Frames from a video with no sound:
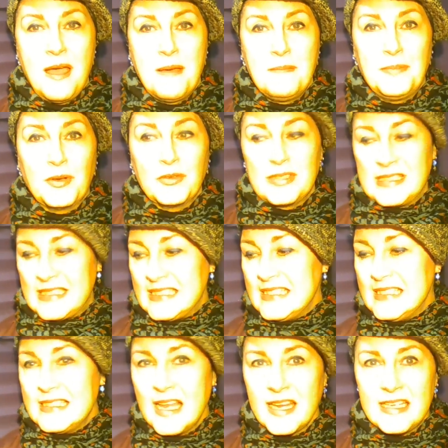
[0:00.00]
Because it is a
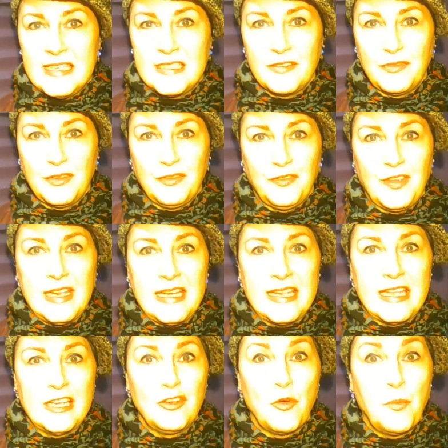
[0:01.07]
slightly different feeling
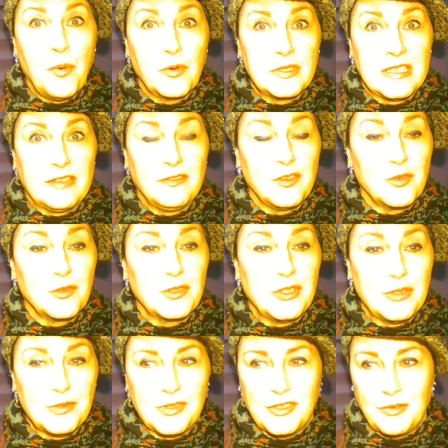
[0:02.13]
in your body if you're not
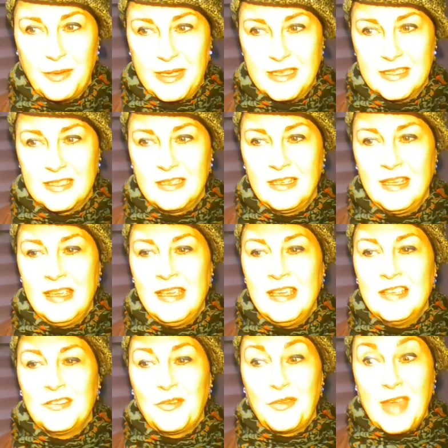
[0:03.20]
used to it.
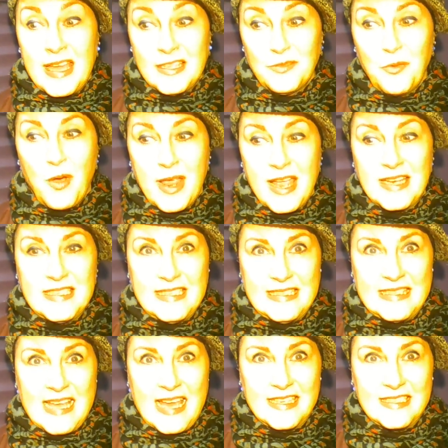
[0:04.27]
So that's why I did
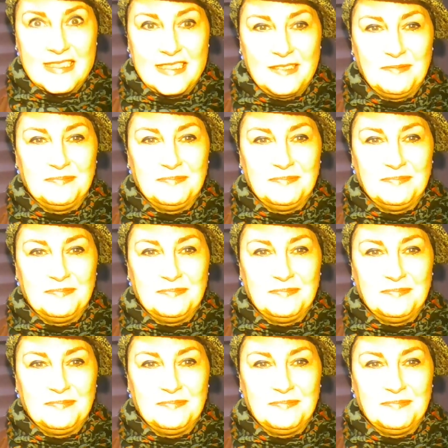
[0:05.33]
that.